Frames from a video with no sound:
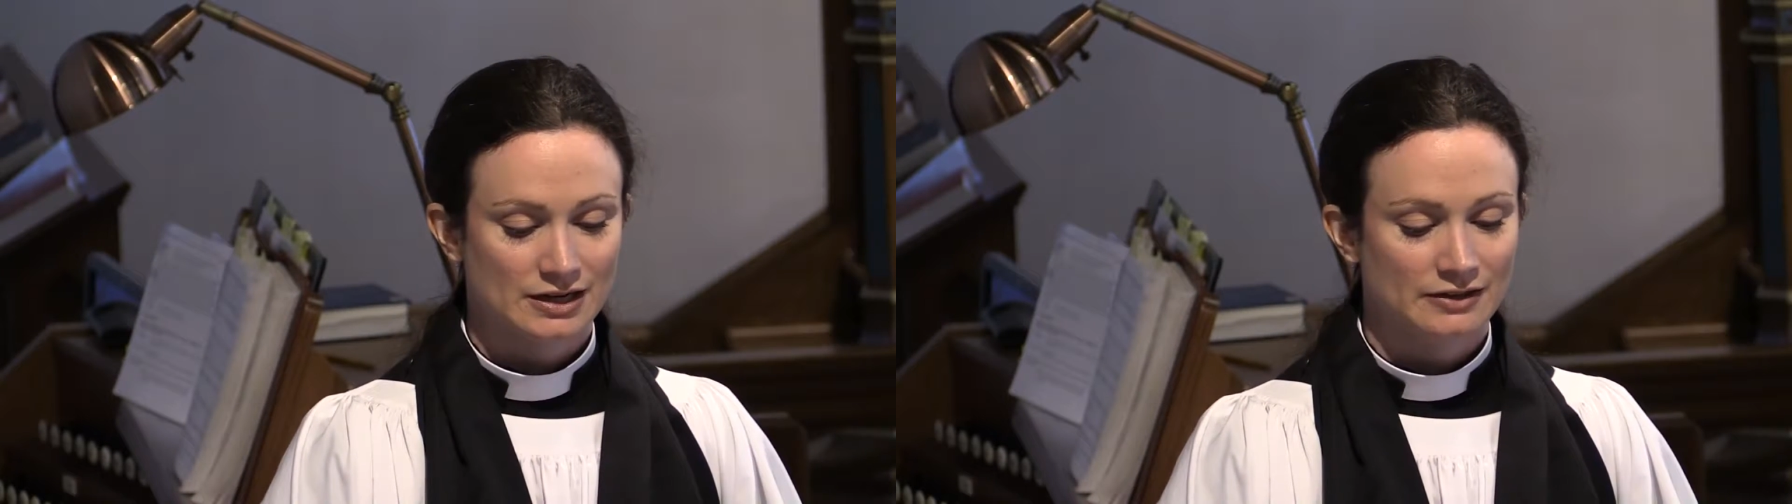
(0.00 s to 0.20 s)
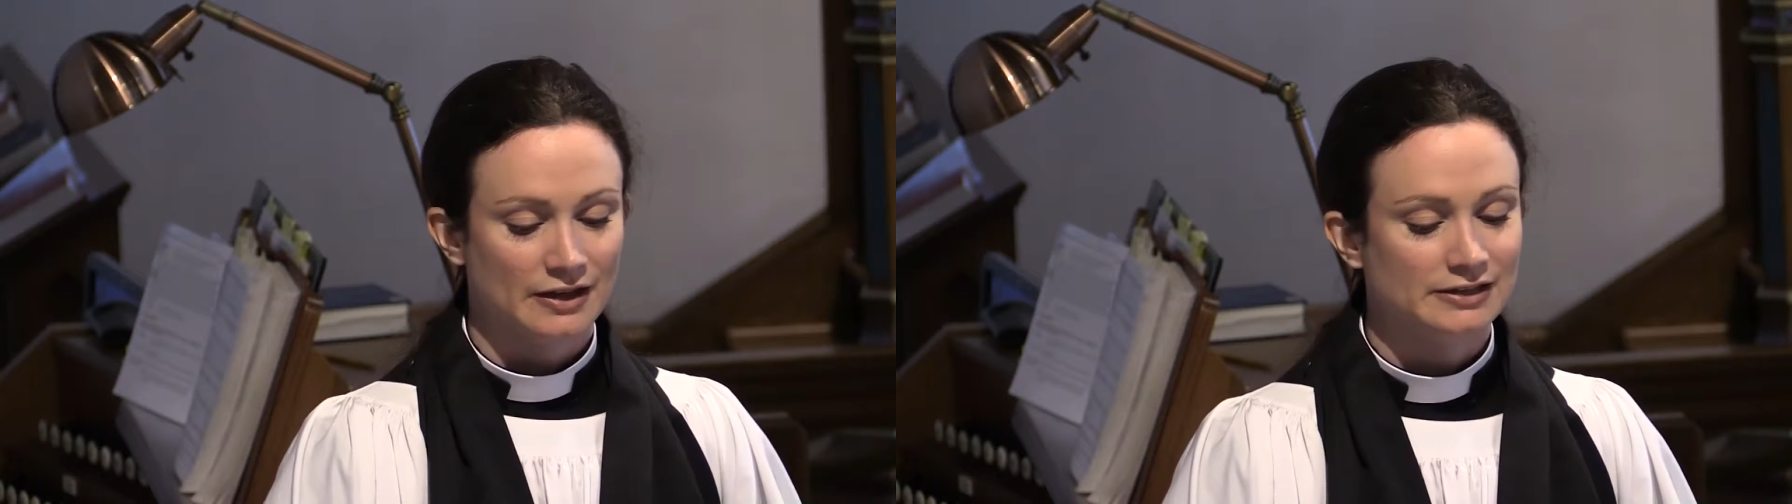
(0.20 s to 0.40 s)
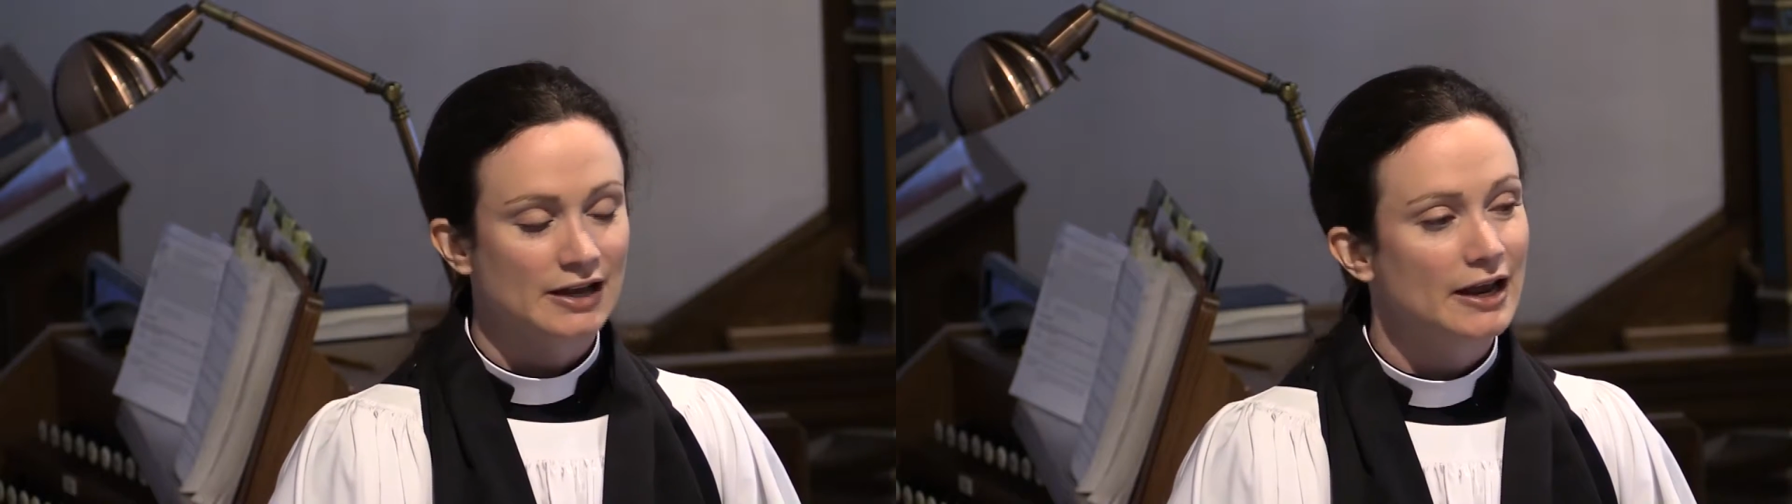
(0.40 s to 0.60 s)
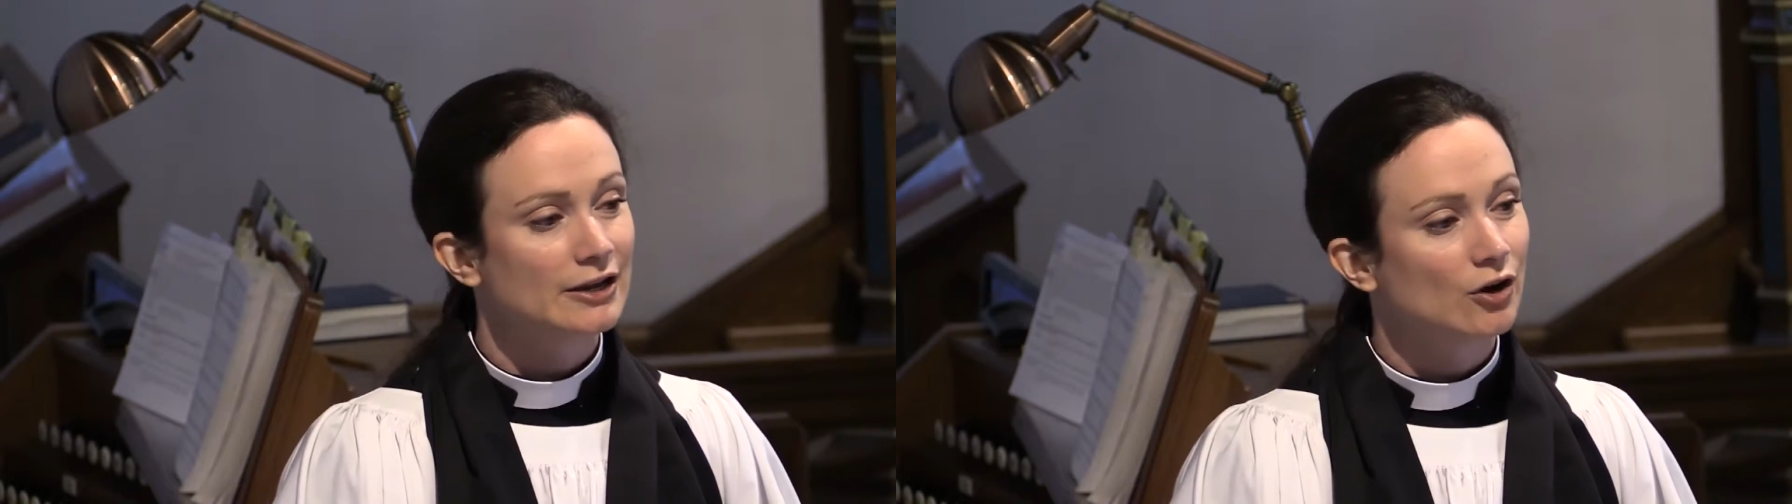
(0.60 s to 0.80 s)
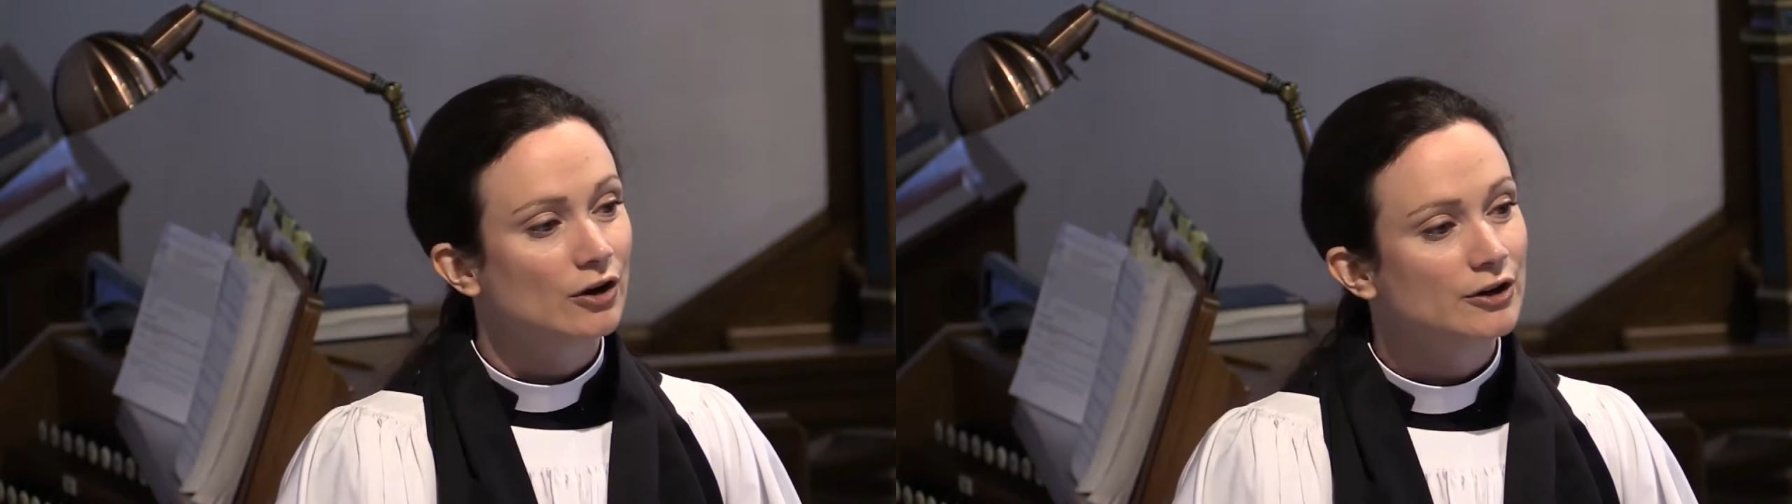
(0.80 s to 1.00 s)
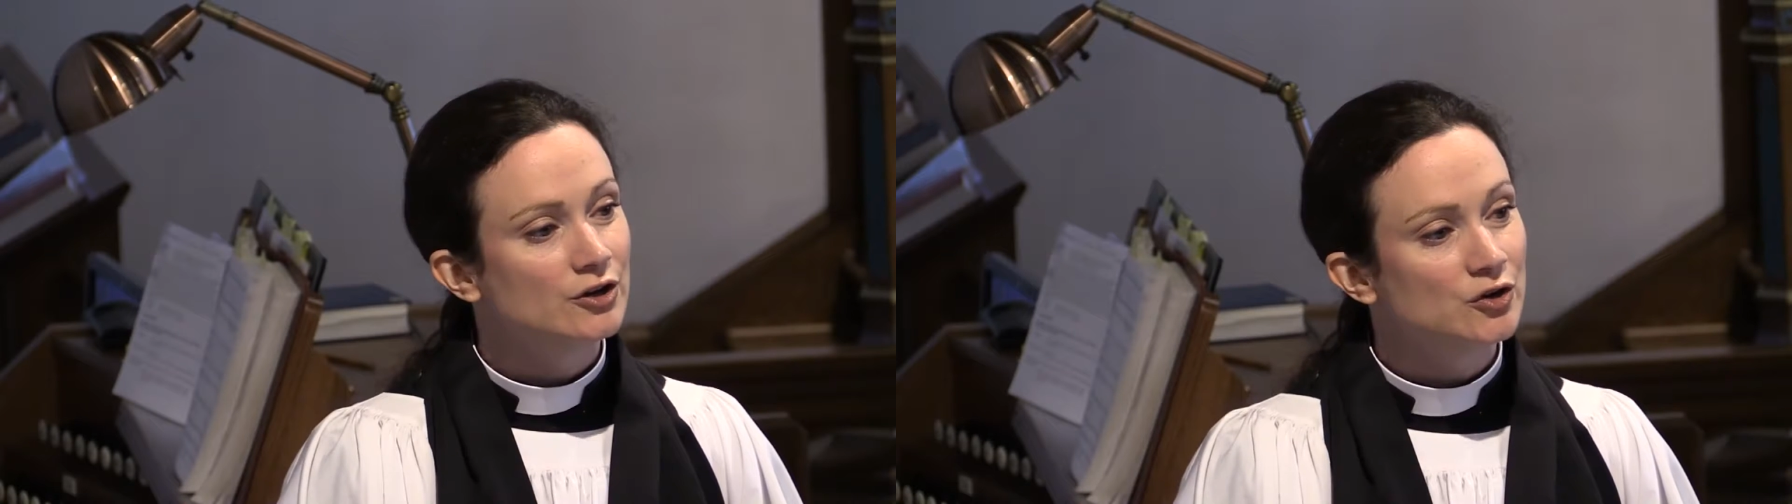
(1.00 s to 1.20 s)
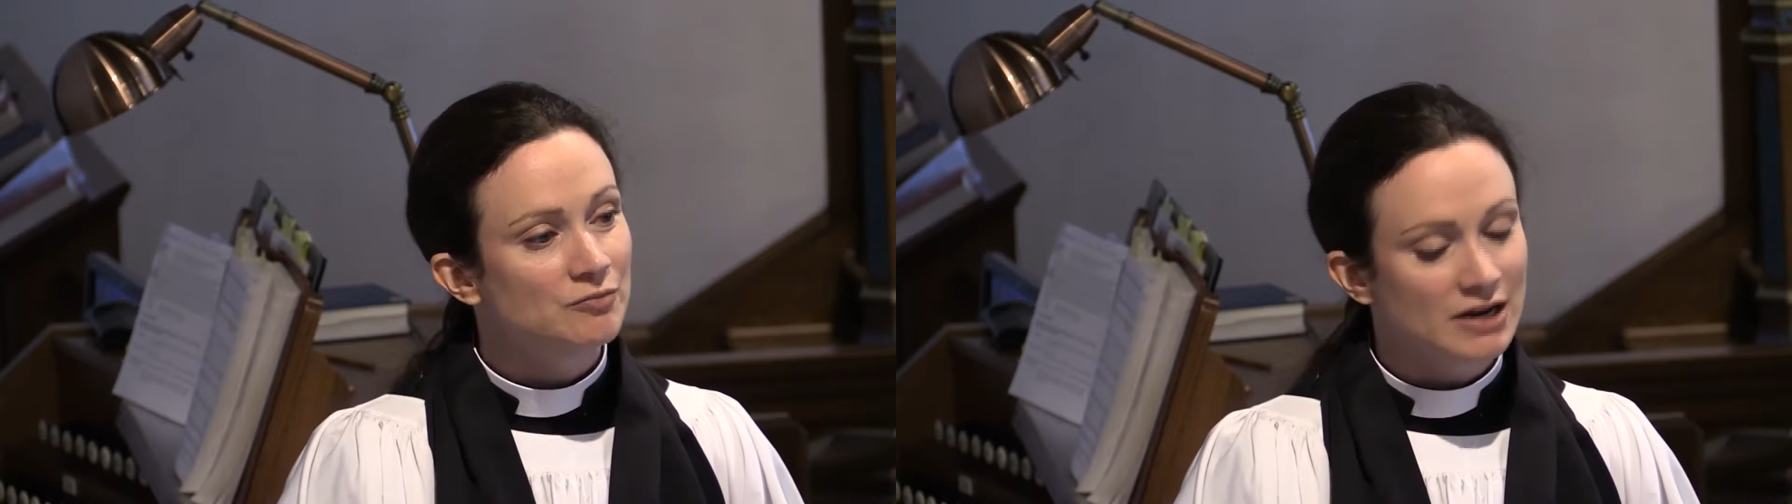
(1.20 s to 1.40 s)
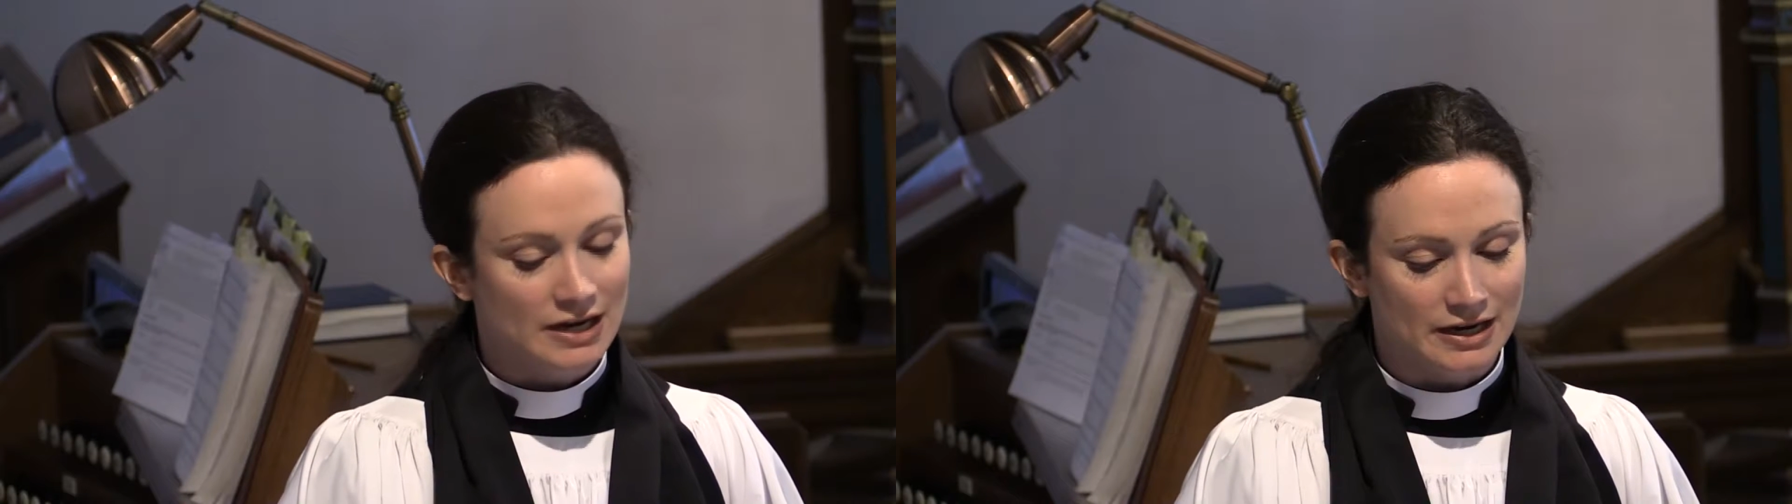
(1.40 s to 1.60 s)
They take on new
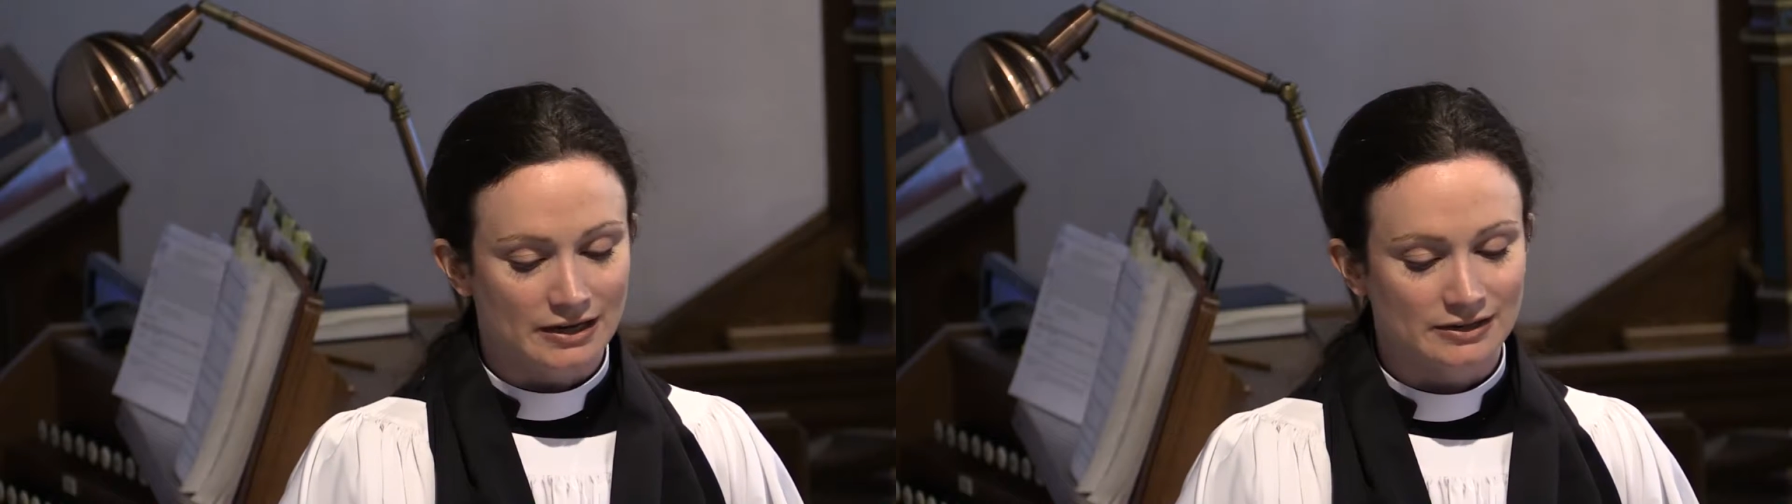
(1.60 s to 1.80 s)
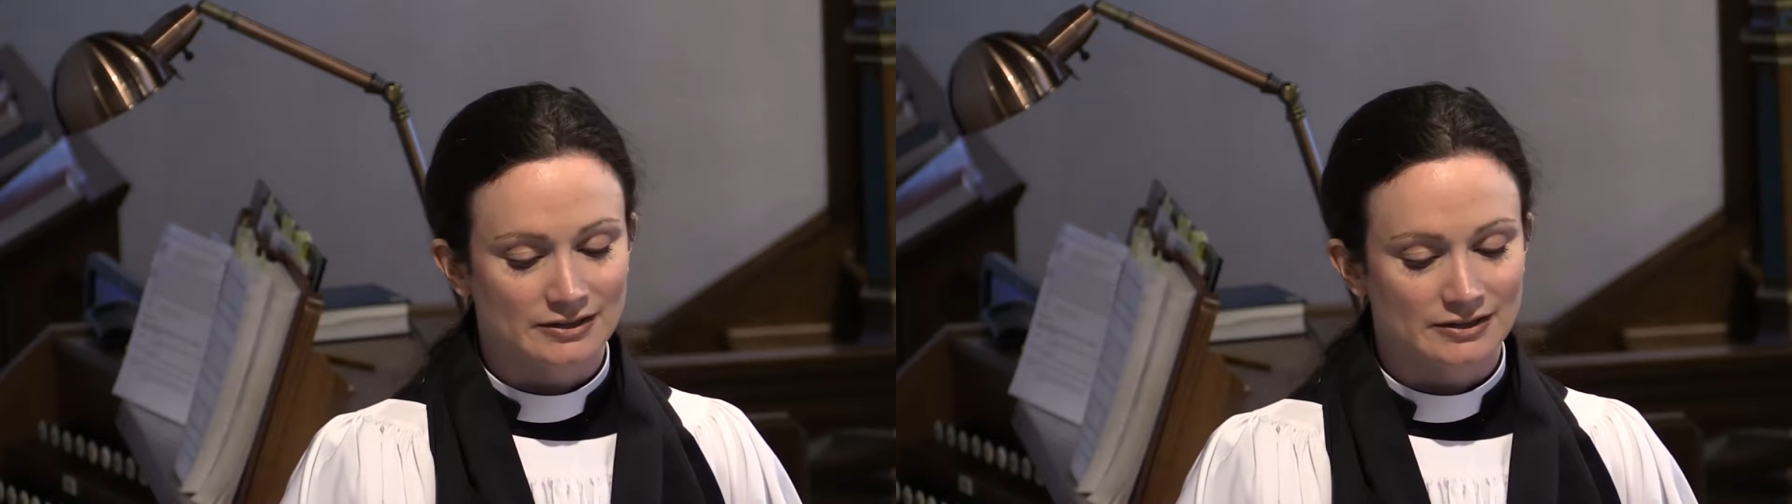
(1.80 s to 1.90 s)
meanings.